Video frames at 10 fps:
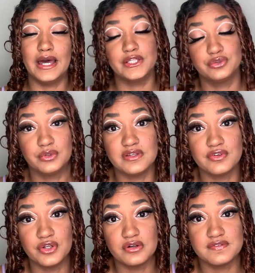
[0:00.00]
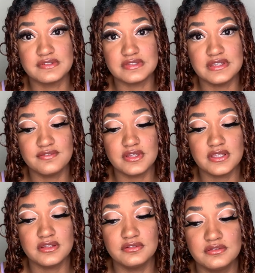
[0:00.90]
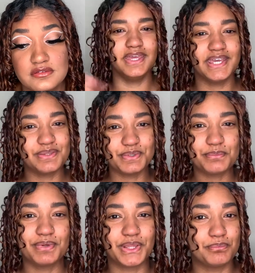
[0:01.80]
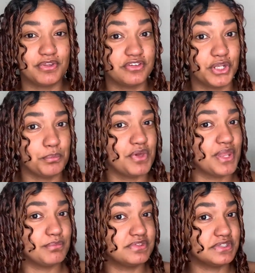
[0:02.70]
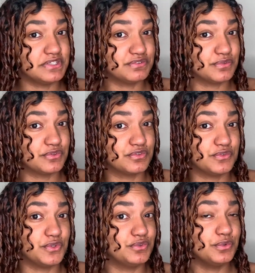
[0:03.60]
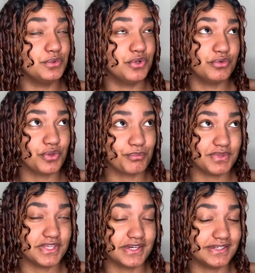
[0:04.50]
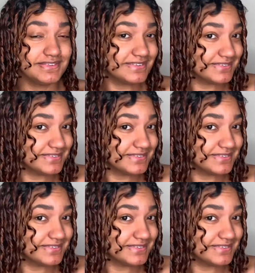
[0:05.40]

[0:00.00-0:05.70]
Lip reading: I don't even know if it's even. Hey guys, welcome back to my channel. My name is Denise, for those of you who don't know me yet.